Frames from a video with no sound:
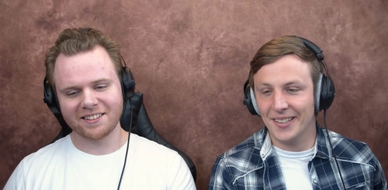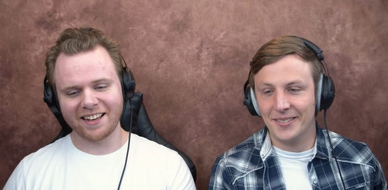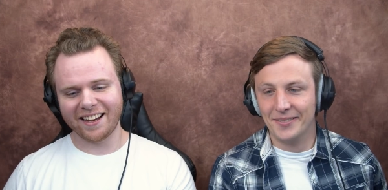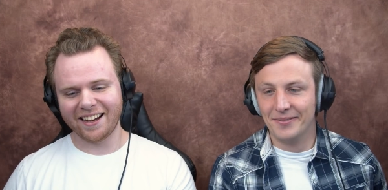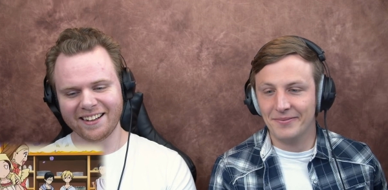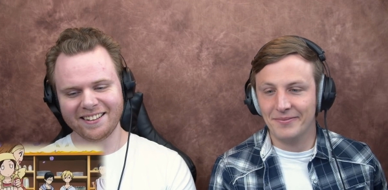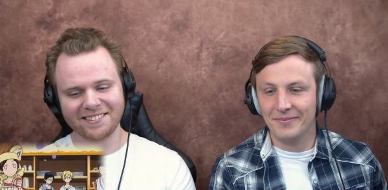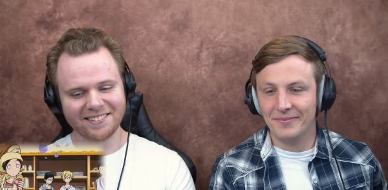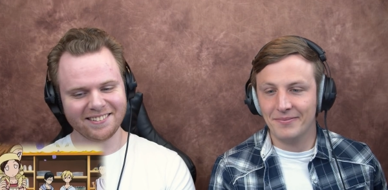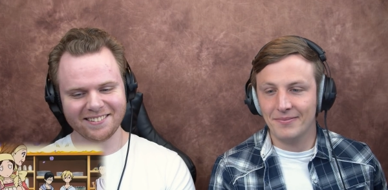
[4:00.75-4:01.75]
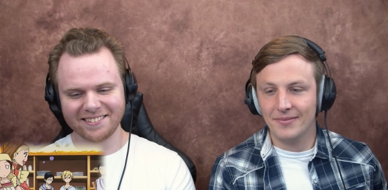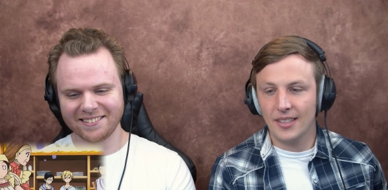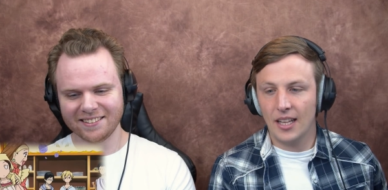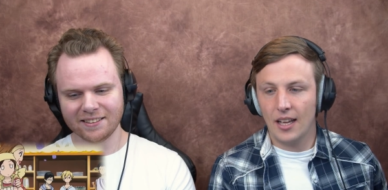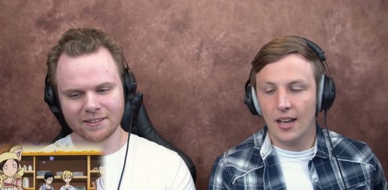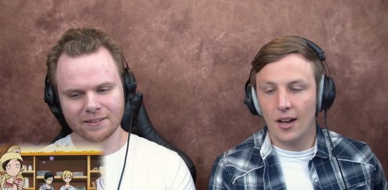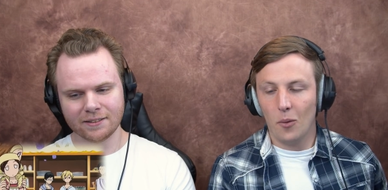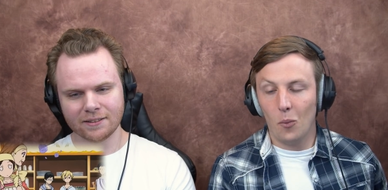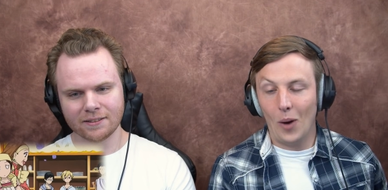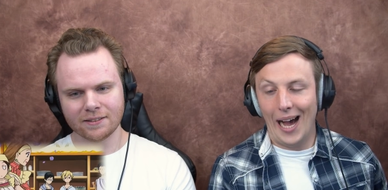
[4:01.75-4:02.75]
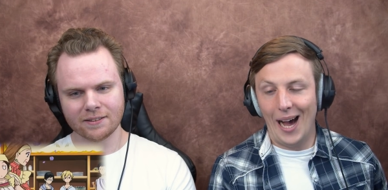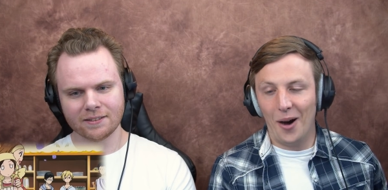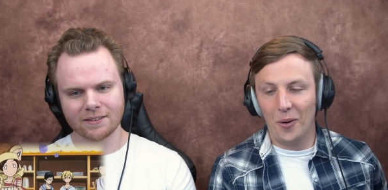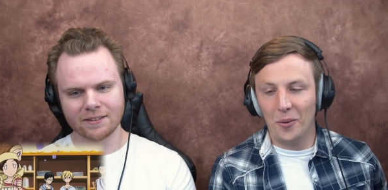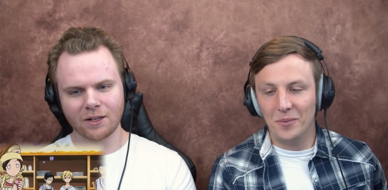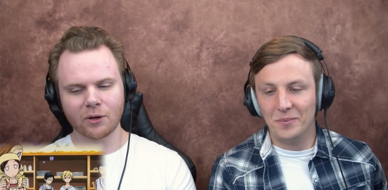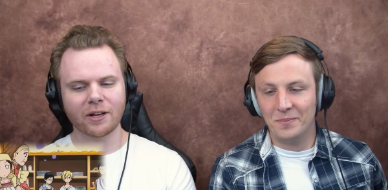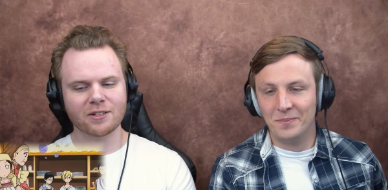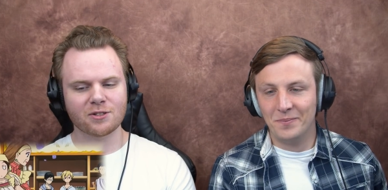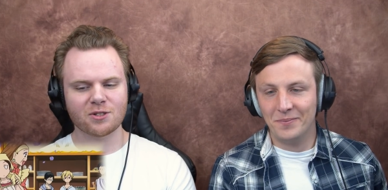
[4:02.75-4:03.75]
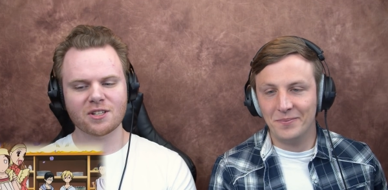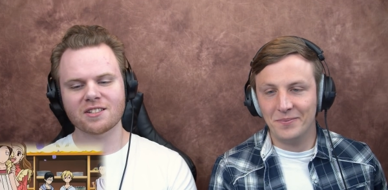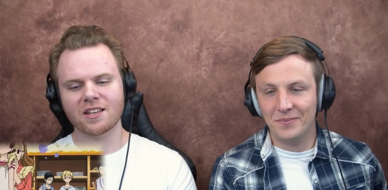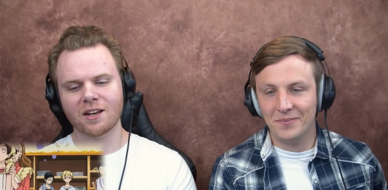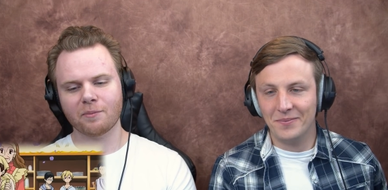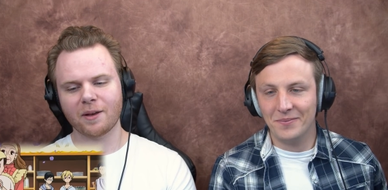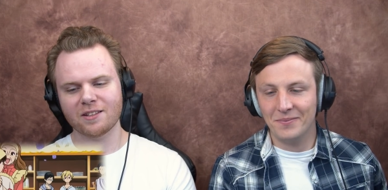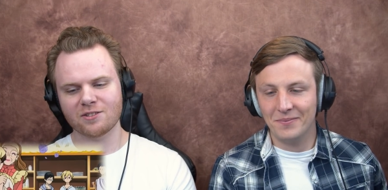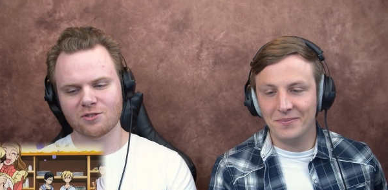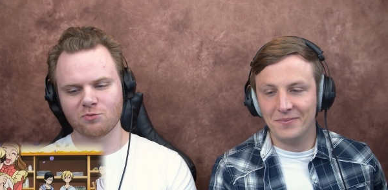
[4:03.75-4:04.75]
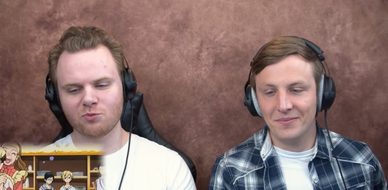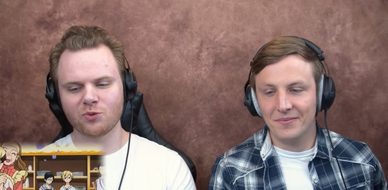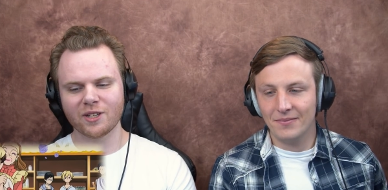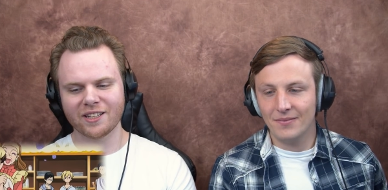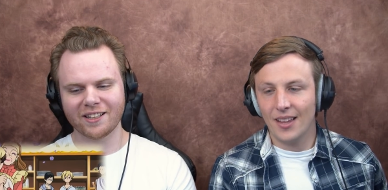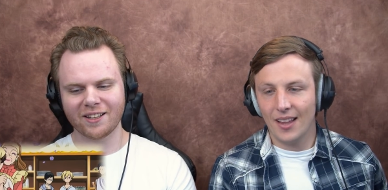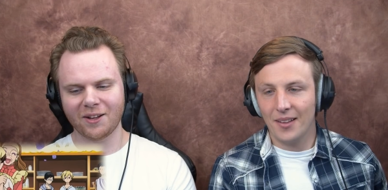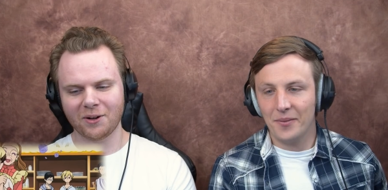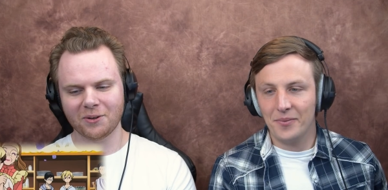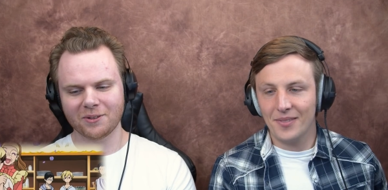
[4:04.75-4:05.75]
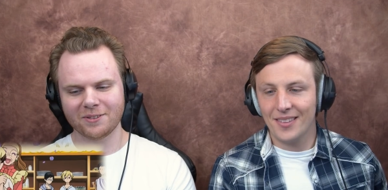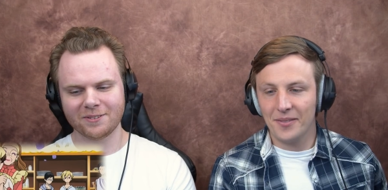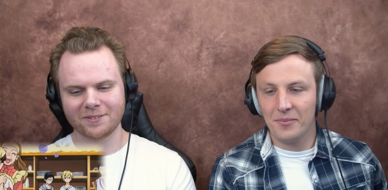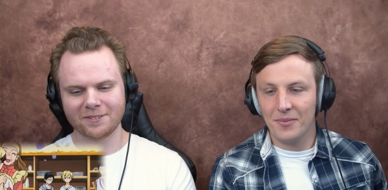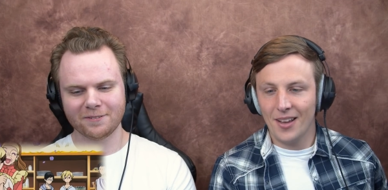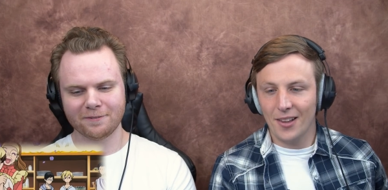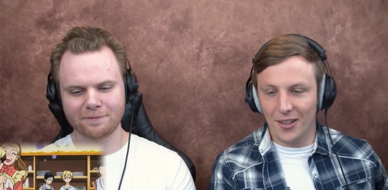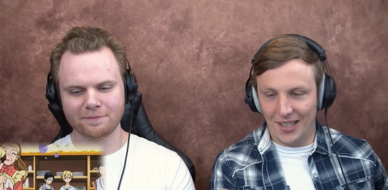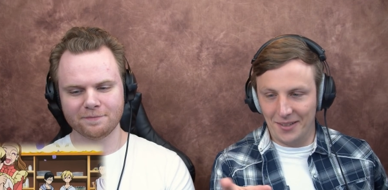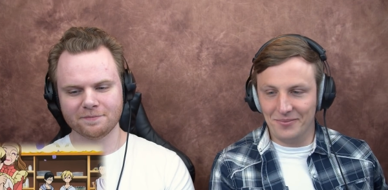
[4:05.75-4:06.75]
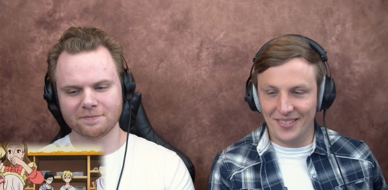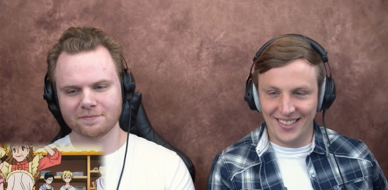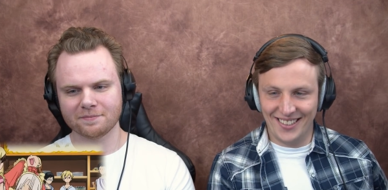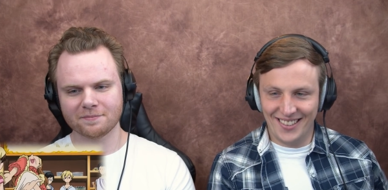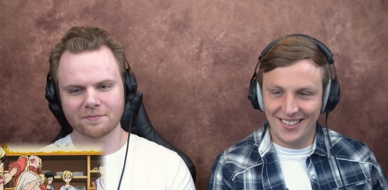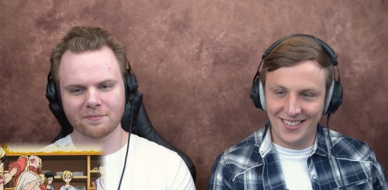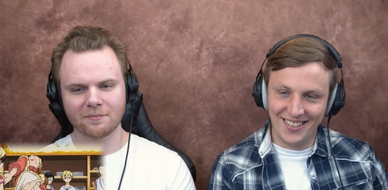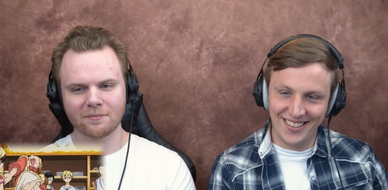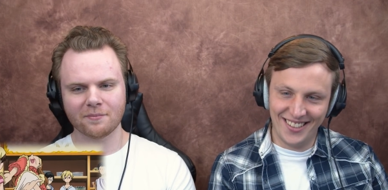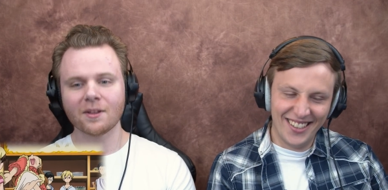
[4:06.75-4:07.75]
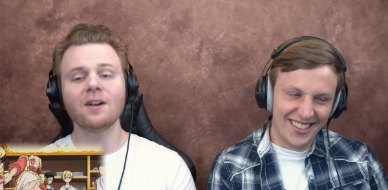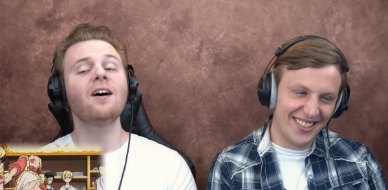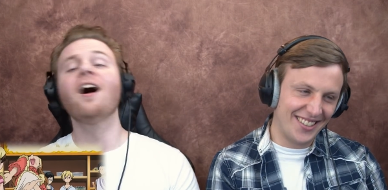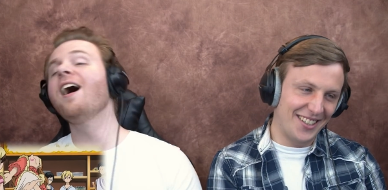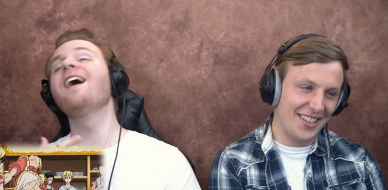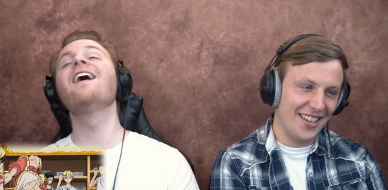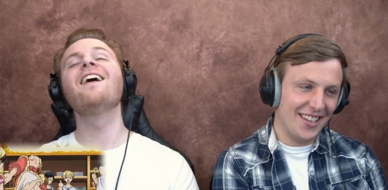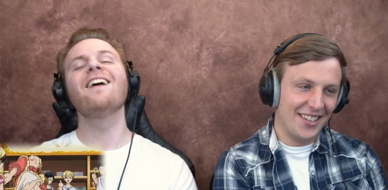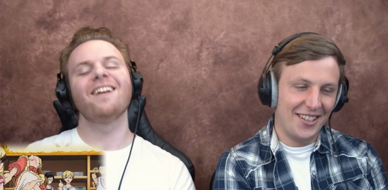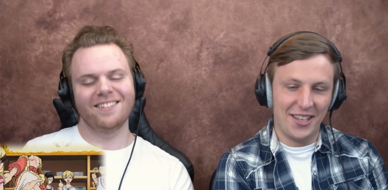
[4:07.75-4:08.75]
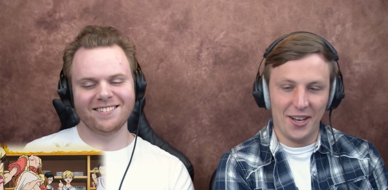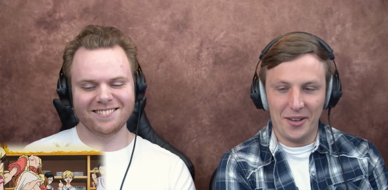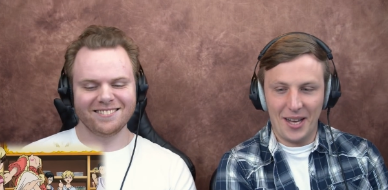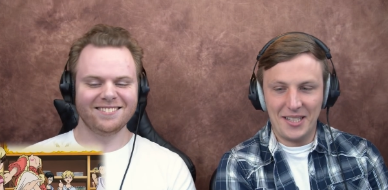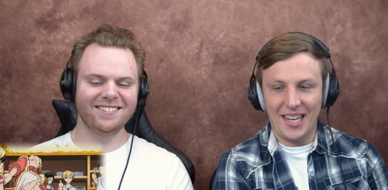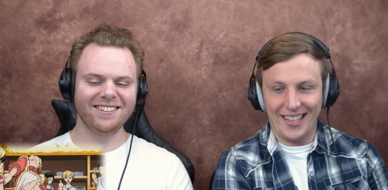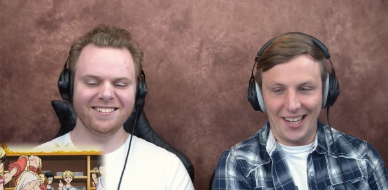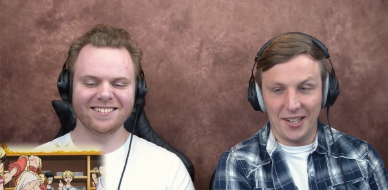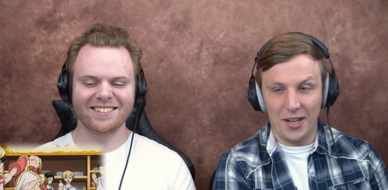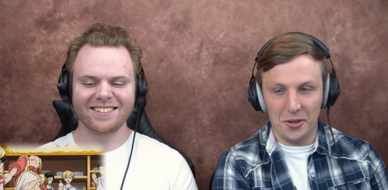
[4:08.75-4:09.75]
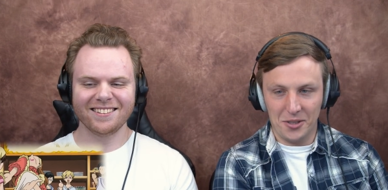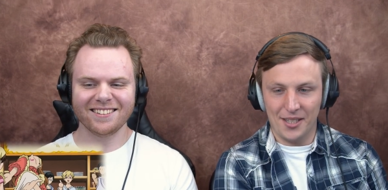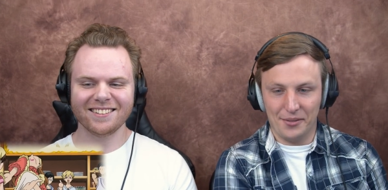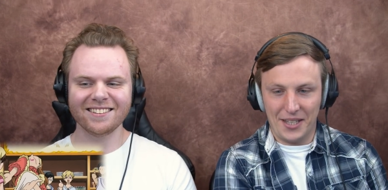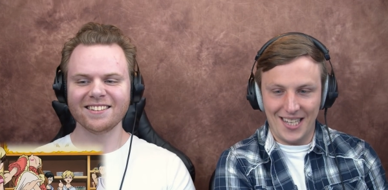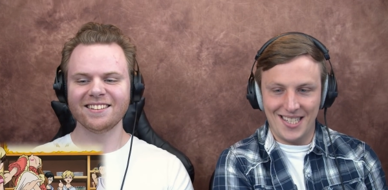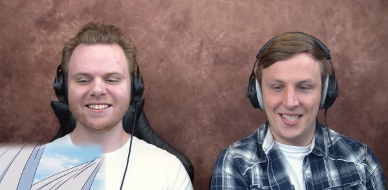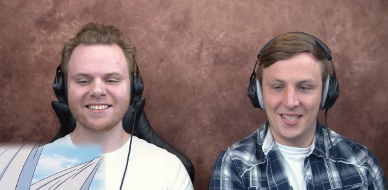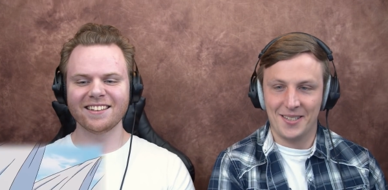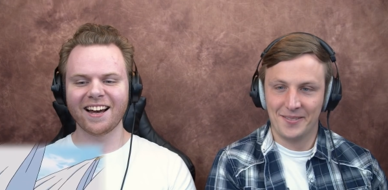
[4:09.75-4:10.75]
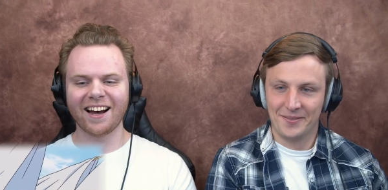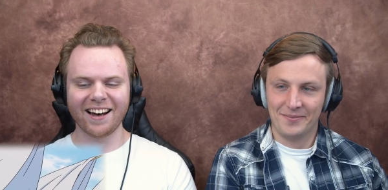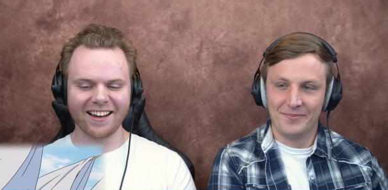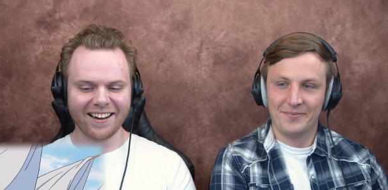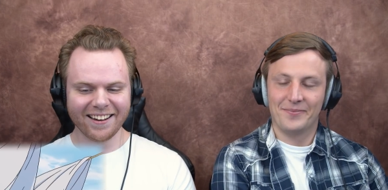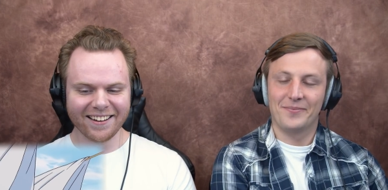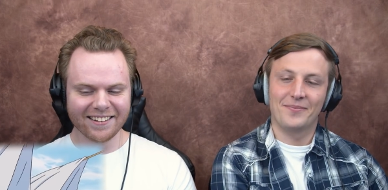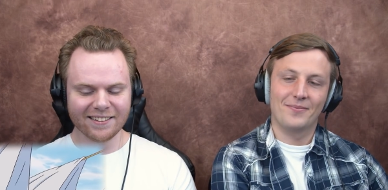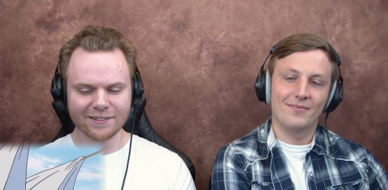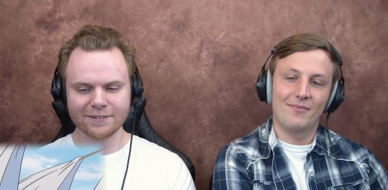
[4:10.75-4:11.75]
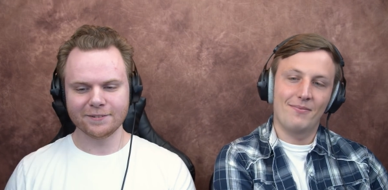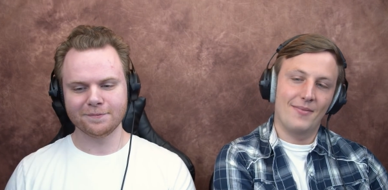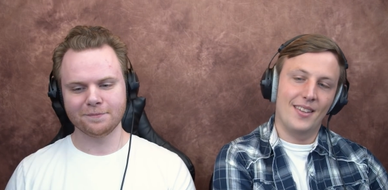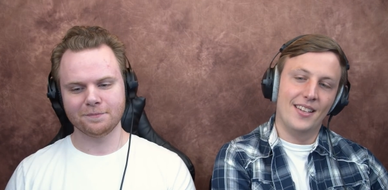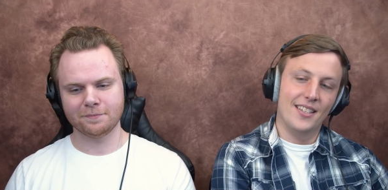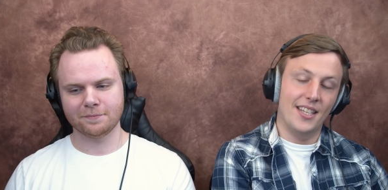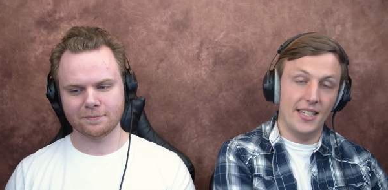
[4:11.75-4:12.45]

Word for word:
Speaker 1: Yeah. Wow. Okay, so she is getting paid just really low. Look
Speaker 2: at... Oh, Kyoya taking notes of this. Yeah. See,